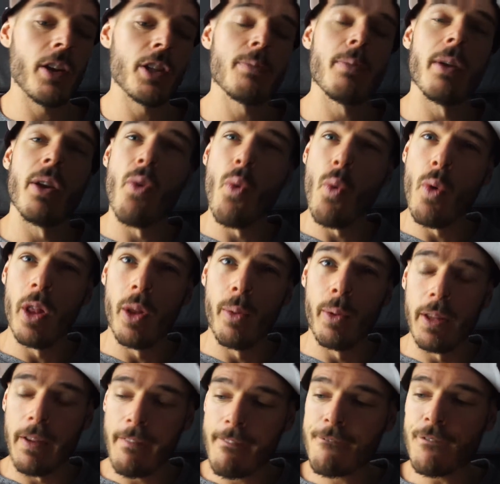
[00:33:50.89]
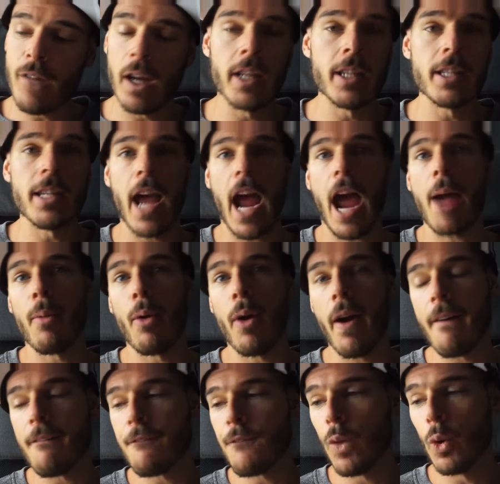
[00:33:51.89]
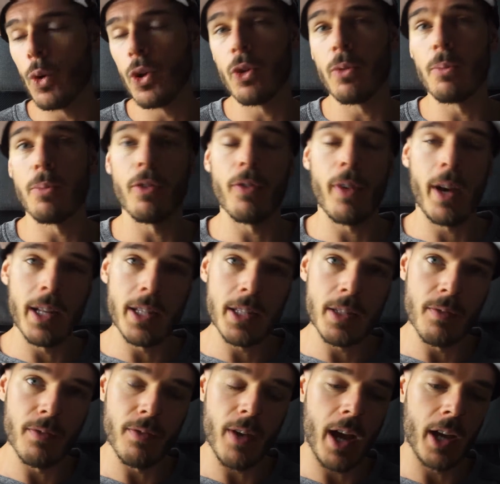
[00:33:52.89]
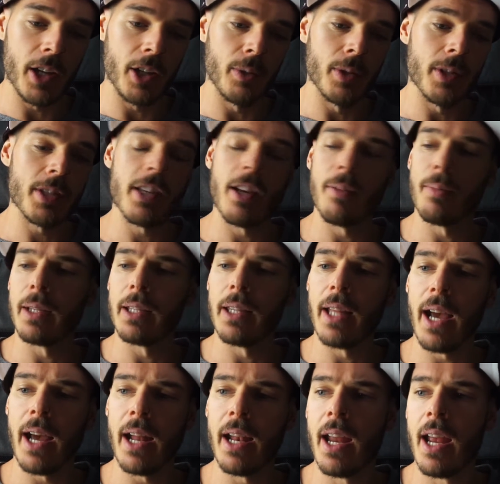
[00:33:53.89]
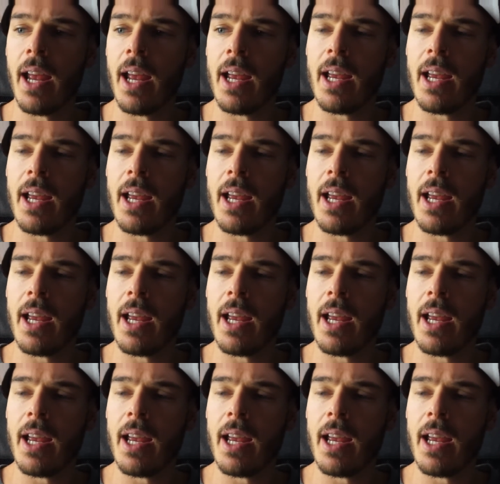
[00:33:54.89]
It's been really, really fun to hammer out for you and provide some value on something that